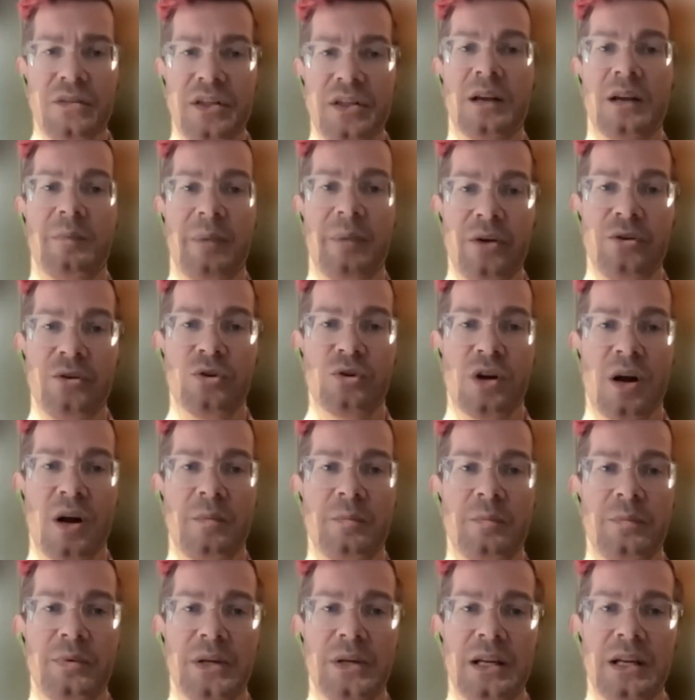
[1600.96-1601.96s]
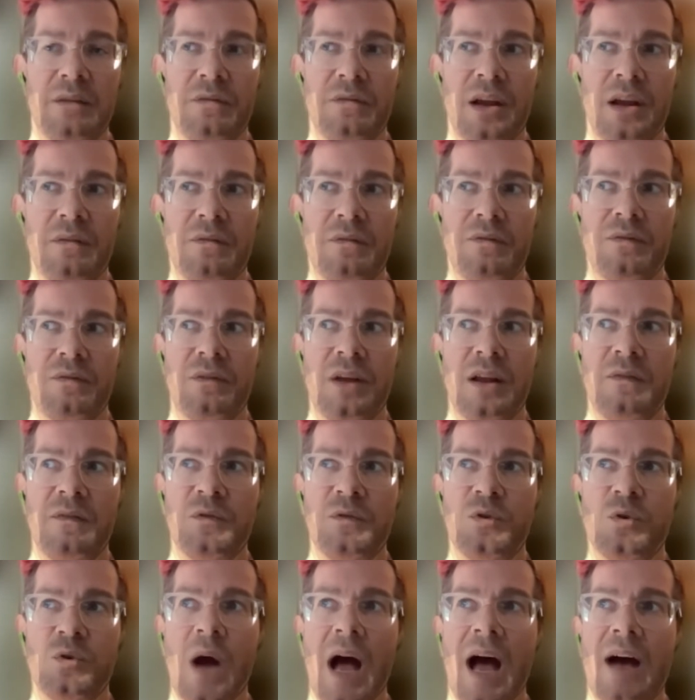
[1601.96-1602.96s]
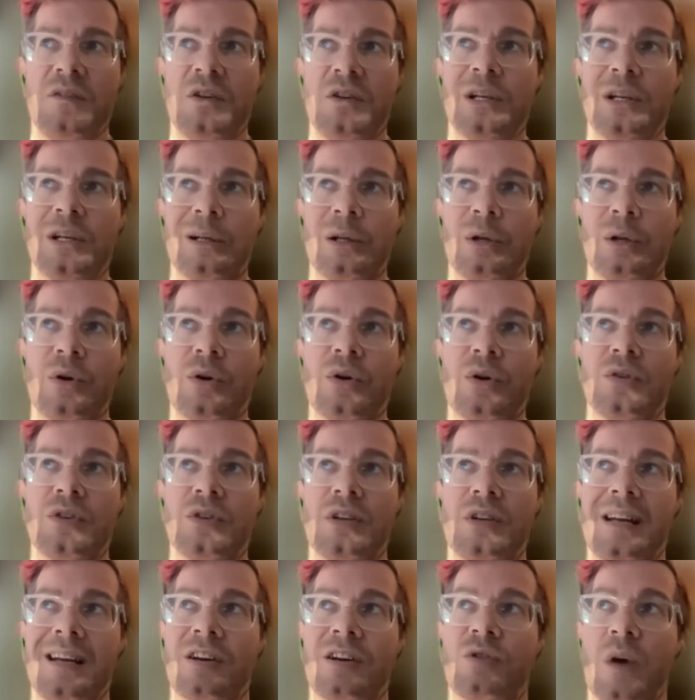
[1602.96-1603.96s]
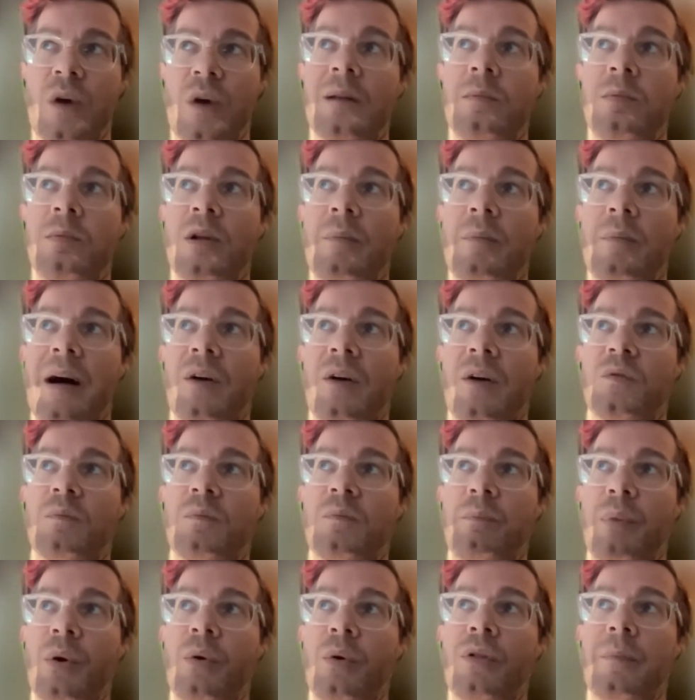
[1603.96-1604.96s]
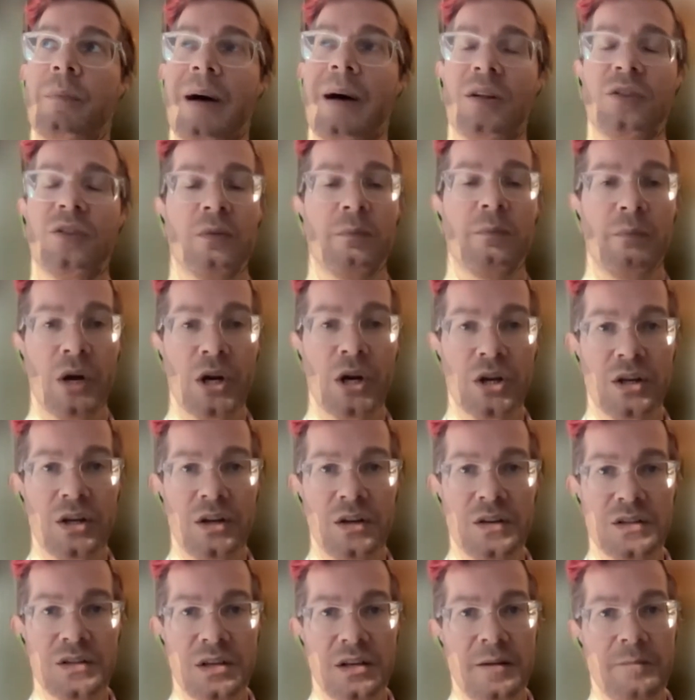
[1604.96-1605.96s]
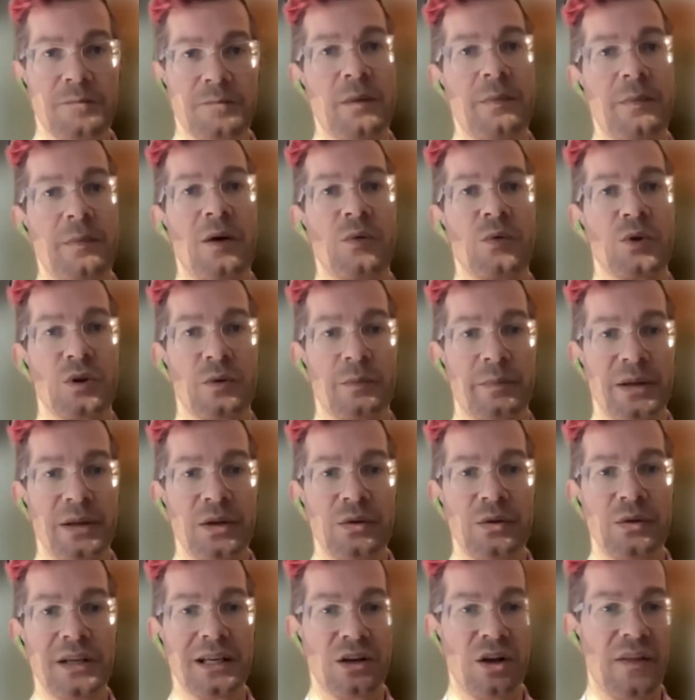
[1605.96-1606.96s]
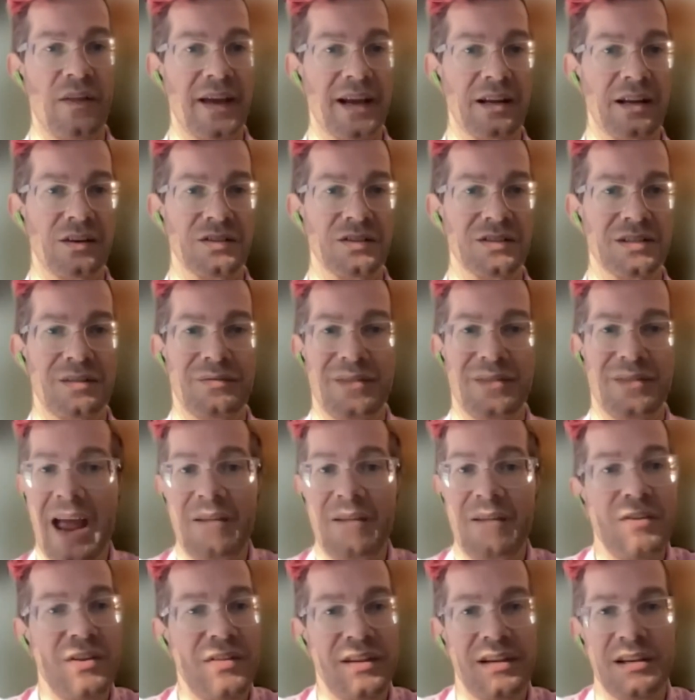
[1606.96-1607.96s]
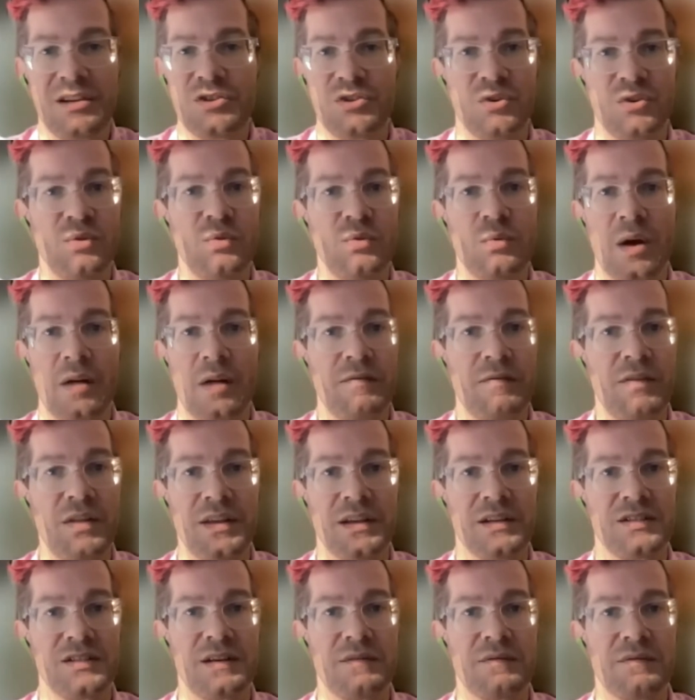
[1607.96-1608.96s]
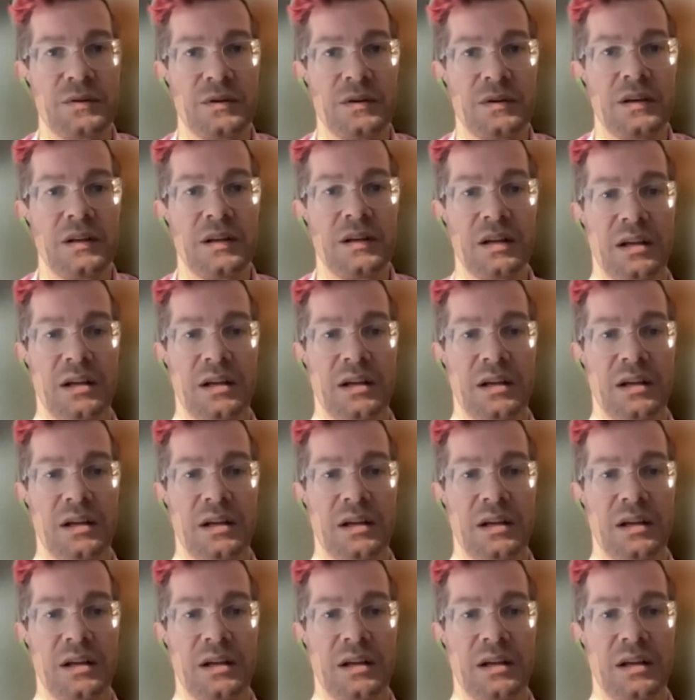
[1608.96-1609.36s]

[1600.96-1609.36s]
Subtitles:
about your company, if you haven't learned an incredible amount, both about the market, about what you're building and all that kind of stuff, everything is new, everything is different.